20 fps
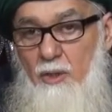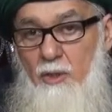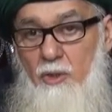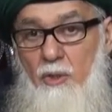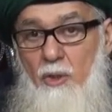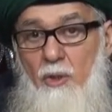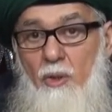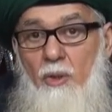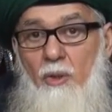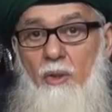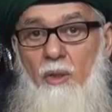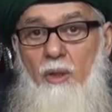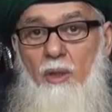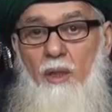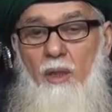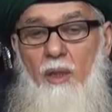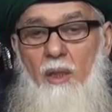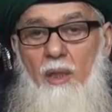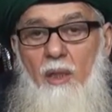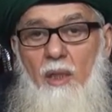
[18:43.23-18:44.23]
So
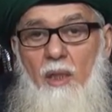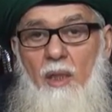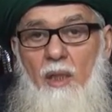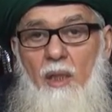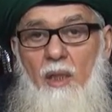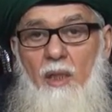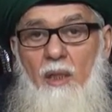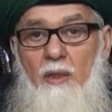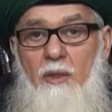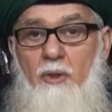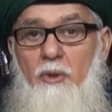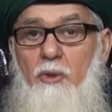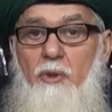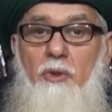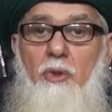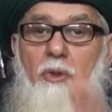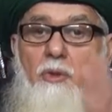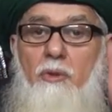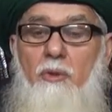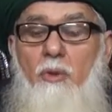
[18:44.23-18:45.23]
you
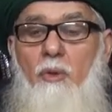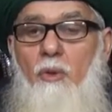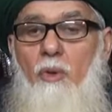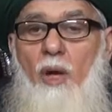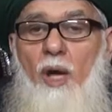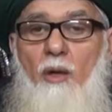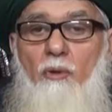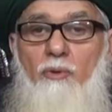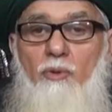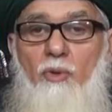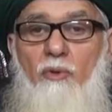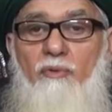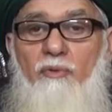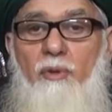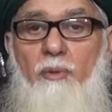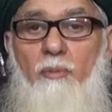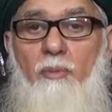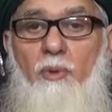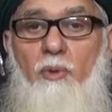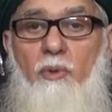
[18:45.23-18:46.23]
don't know, out of
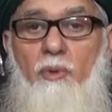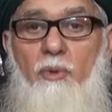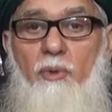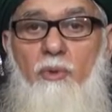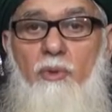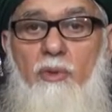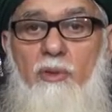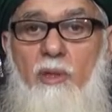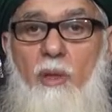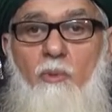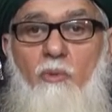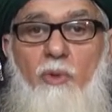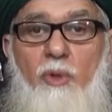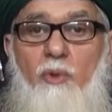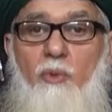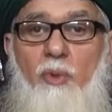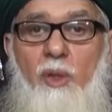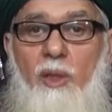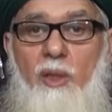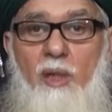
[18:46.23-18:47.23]
the blue
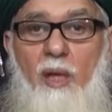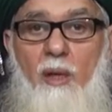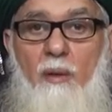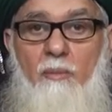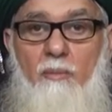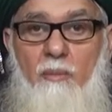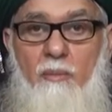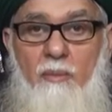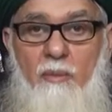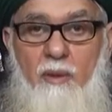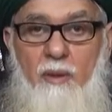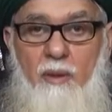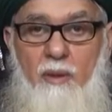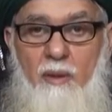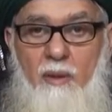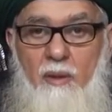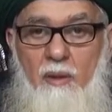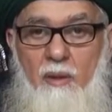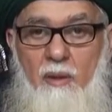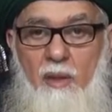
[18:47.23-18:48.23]
someone will come
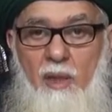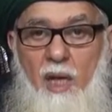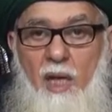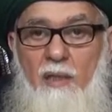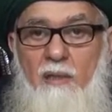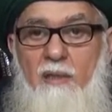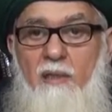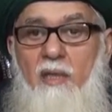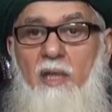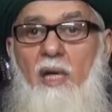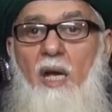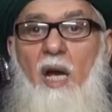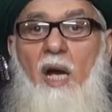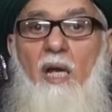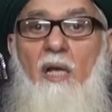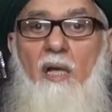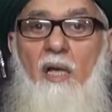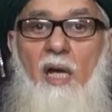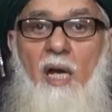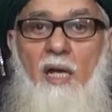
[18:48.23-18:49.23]
and say,
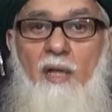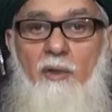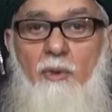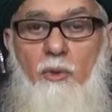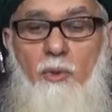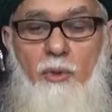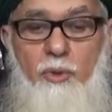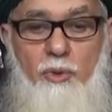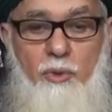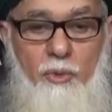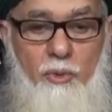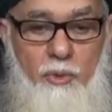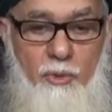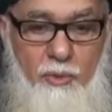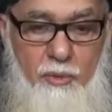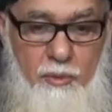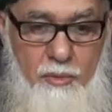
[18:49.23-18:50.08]
I know you.